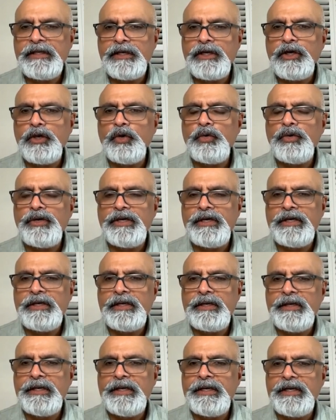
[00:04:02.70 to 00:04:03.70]
the code in
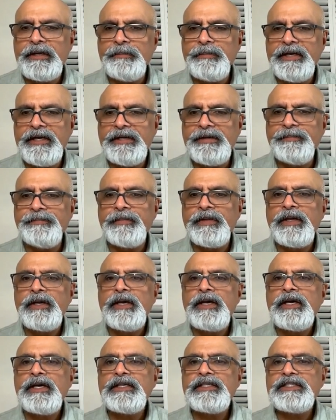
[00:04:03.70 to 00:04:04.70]
a little bit.
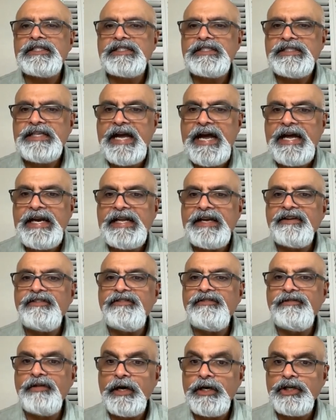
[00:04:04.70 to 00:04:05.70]
Static
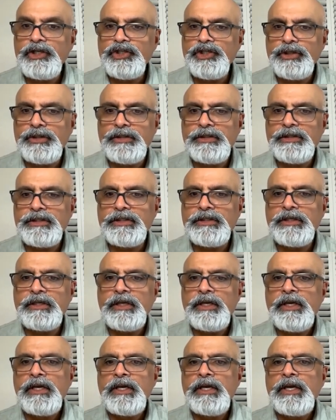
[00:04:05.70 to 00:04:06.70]
functions
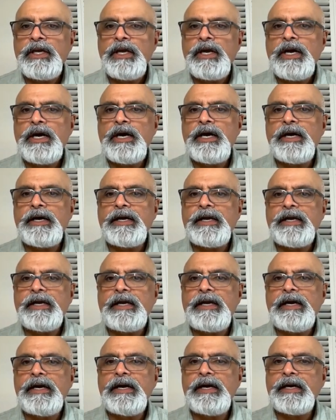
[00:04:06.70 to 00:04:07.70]

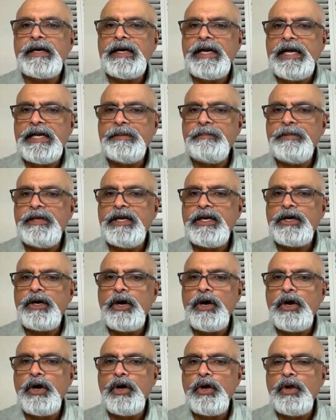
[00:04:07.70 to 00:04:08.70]
can be
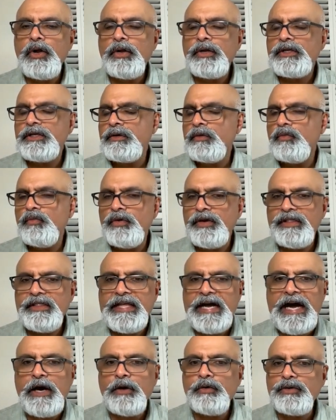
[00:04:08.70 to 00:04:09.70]
called
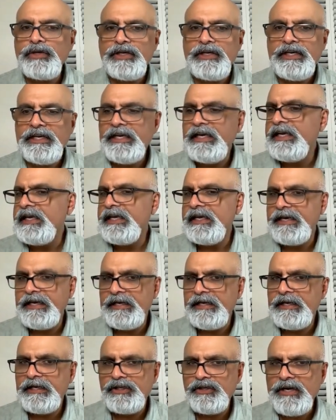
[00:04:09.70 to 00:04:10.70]
without needing
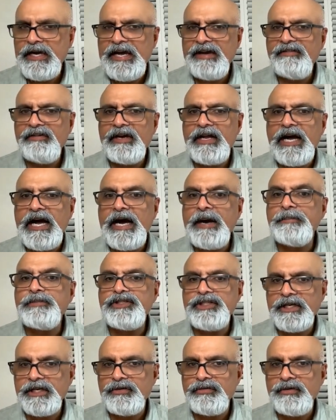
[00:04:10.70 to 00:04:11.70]
to have an
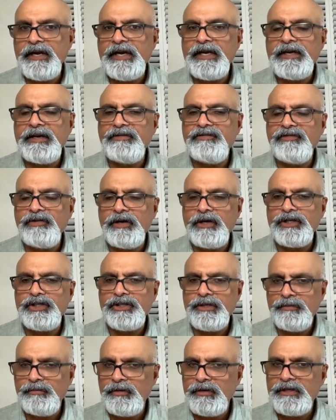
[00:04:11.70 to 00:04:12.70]
object created first.
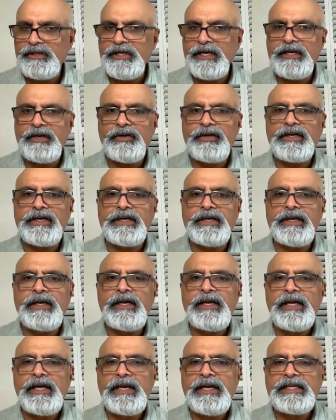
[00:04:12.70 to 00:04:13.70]
We'll take a look at an
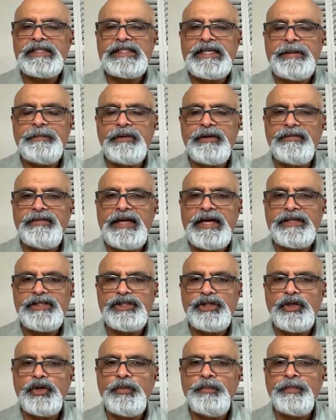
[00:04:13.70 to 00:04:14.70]
example of that
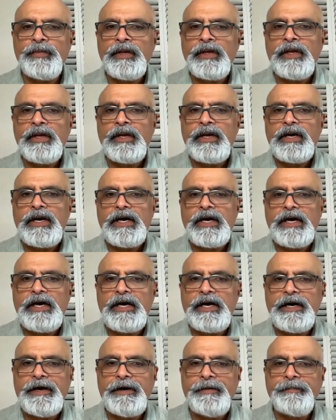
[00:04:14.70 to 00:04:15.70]
too.
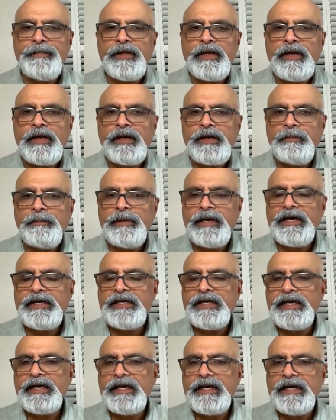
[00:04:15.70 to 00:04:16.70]
Uh, but